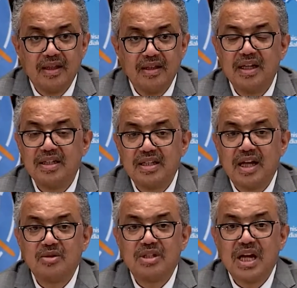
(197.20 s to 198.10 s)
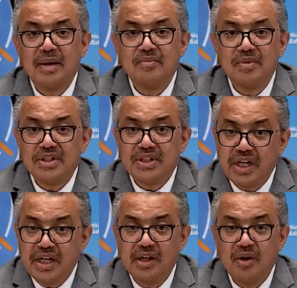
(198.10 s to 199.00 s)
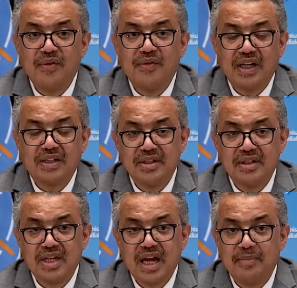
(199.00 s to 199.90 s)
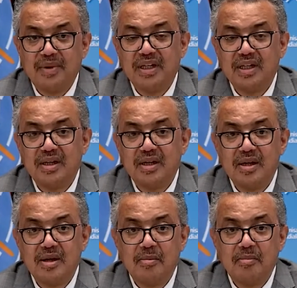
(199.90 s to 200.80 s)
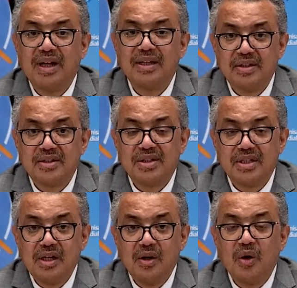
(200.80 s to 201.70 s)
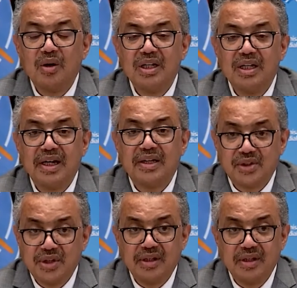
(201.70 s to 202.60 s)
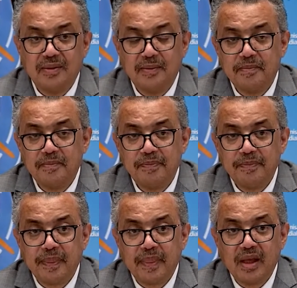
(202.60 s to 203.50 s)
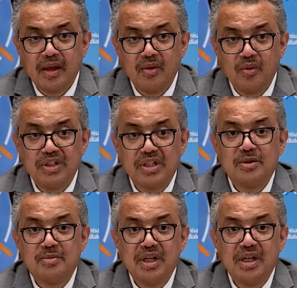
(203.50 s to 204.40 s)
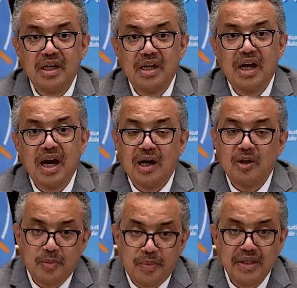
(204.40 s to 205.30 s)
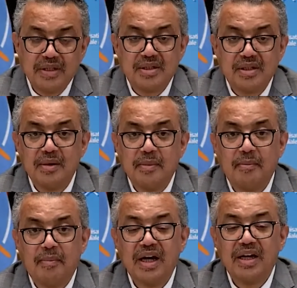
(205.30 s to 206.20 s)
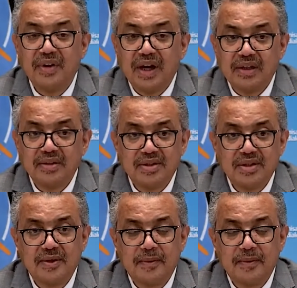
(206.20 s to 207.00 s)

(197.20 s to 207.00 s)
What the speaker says: There is now some sharing of vaccines happening, but it's still only a trickle, which is being outpaced by variants.